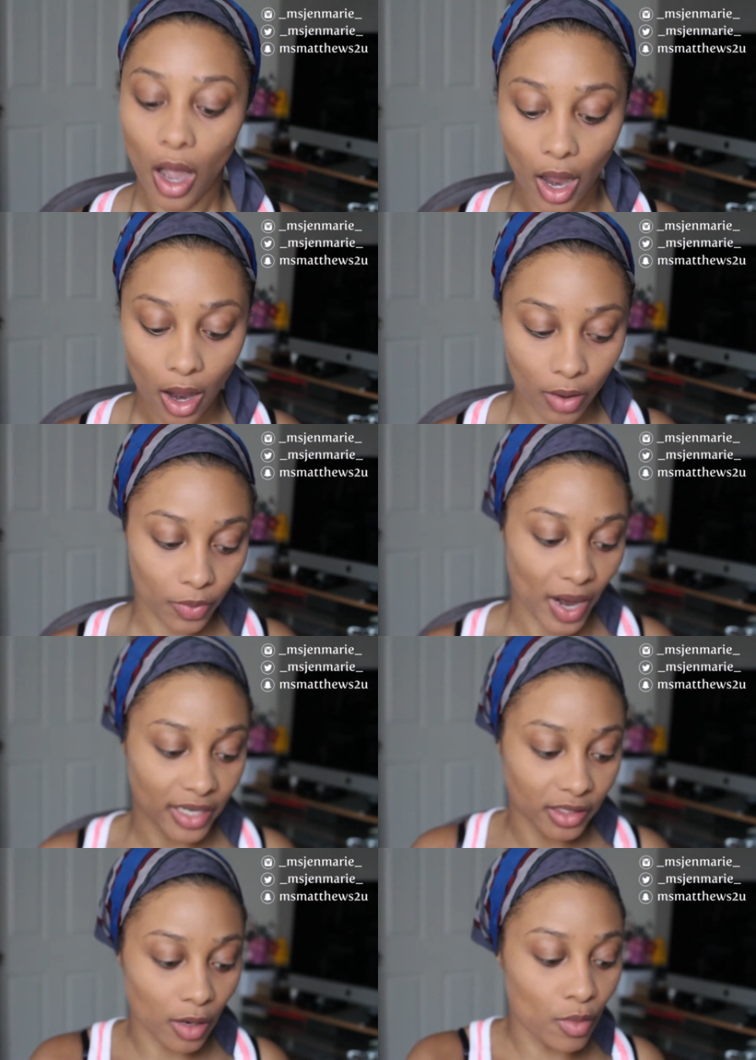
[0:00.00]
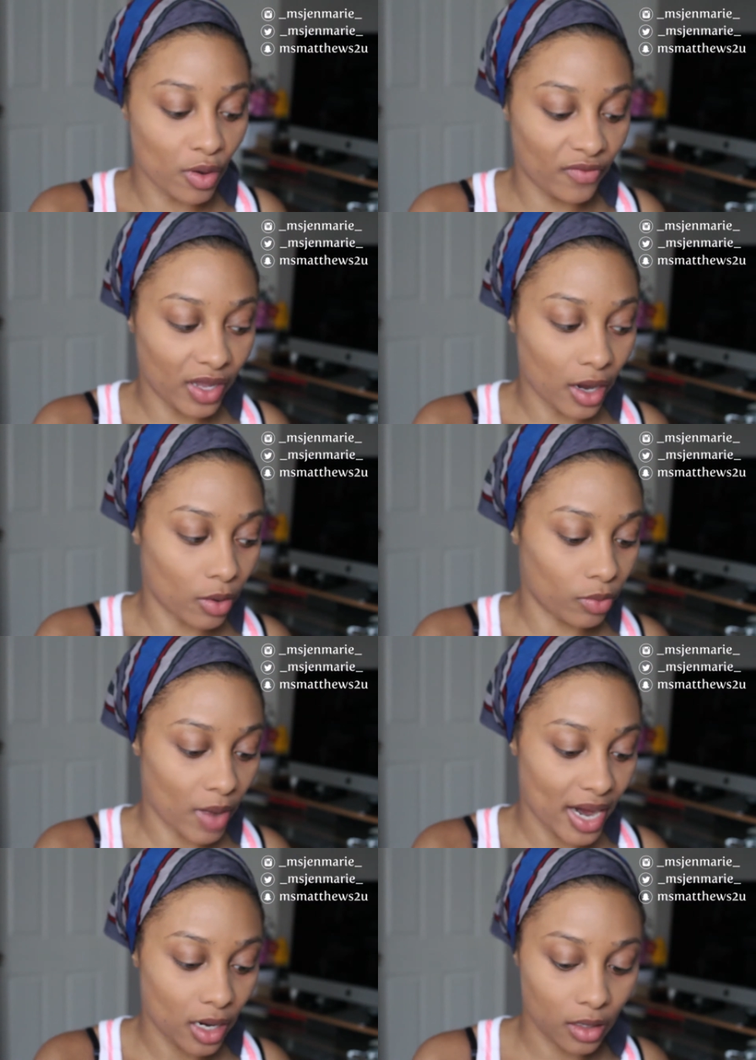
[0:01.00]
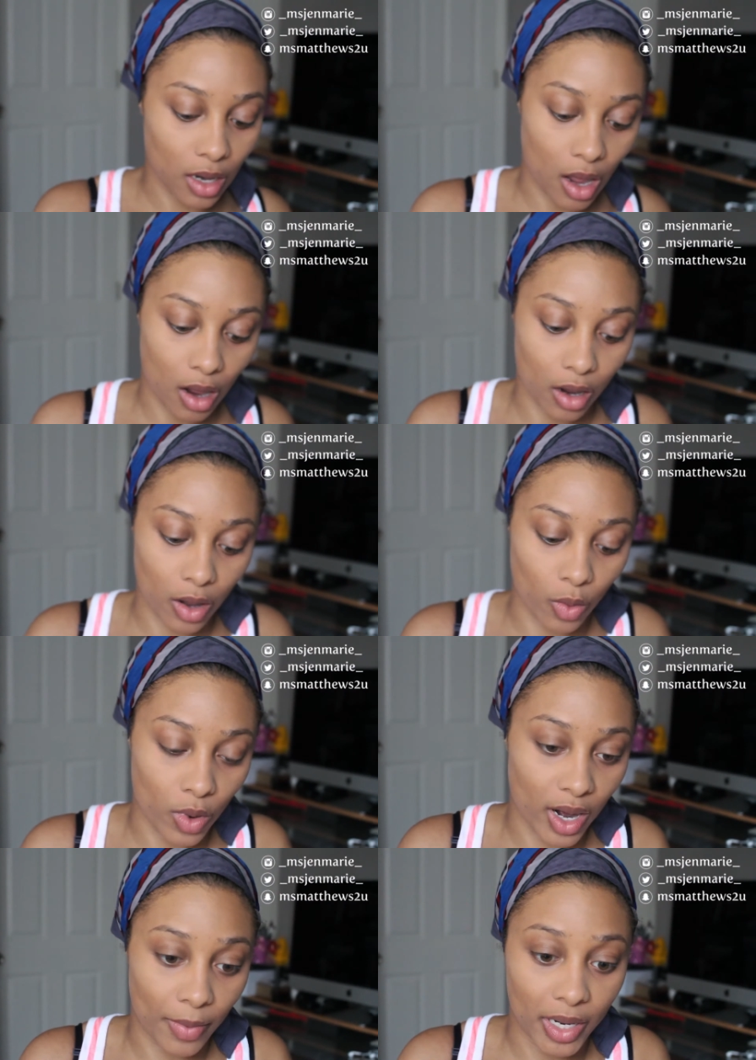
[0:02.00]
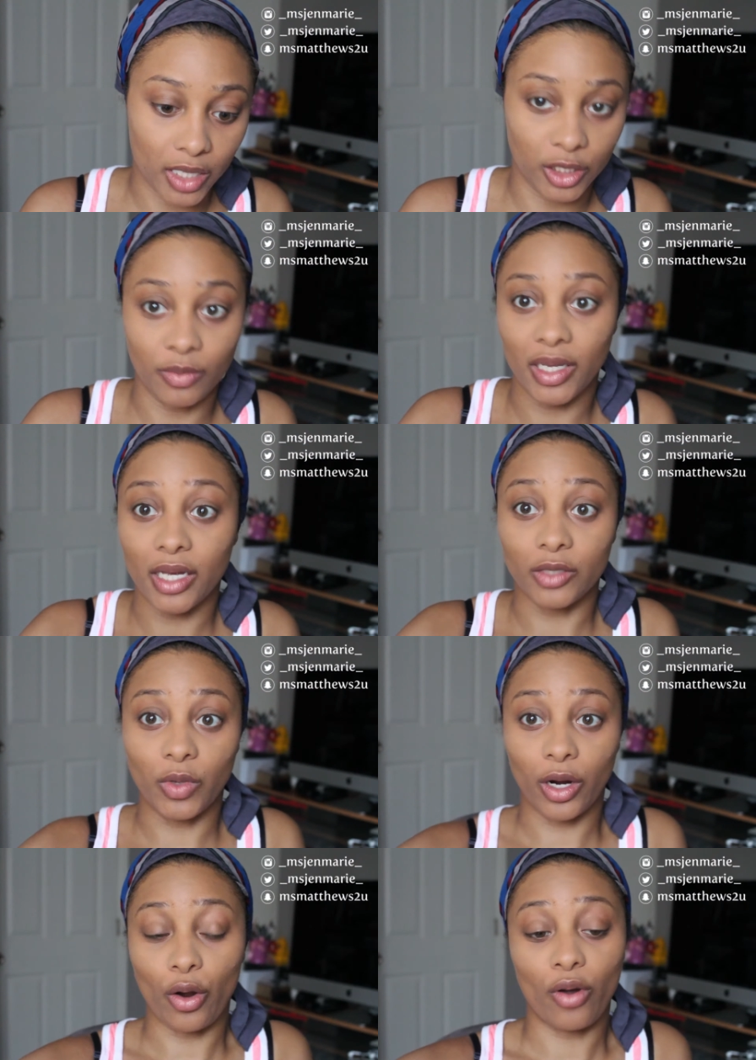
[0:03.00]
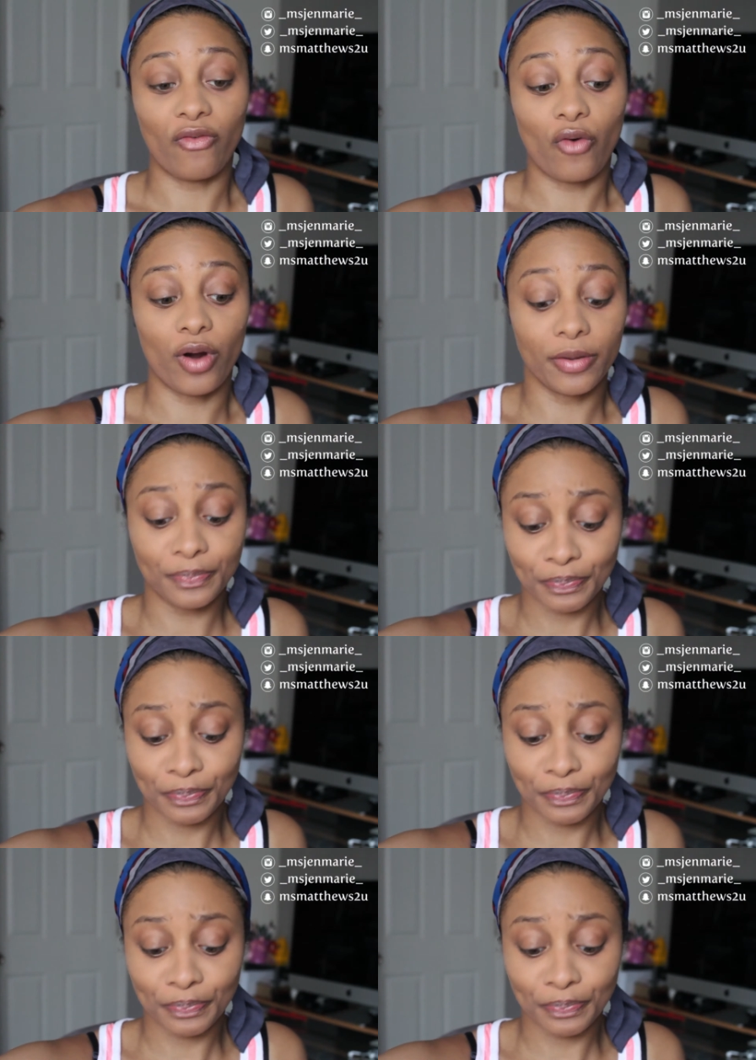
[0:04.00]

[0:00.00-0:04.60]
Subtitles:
Alright, so moving right along, what I'm gonna do, because we are going for